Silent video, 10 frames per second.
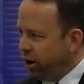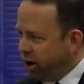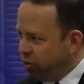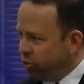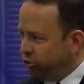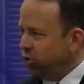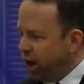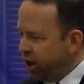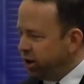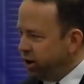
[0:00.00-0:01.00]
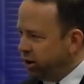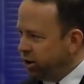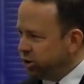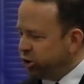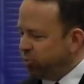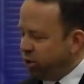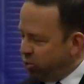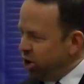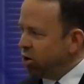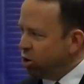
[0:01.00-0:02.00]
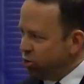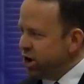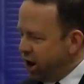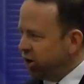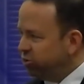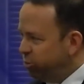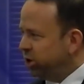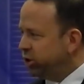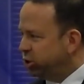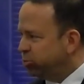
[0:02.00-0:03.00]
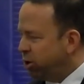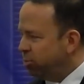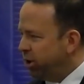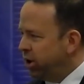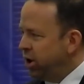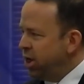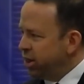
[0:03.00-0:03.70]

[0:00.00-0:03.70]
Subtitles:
and we're so lacking in leadership that we are a reactive police department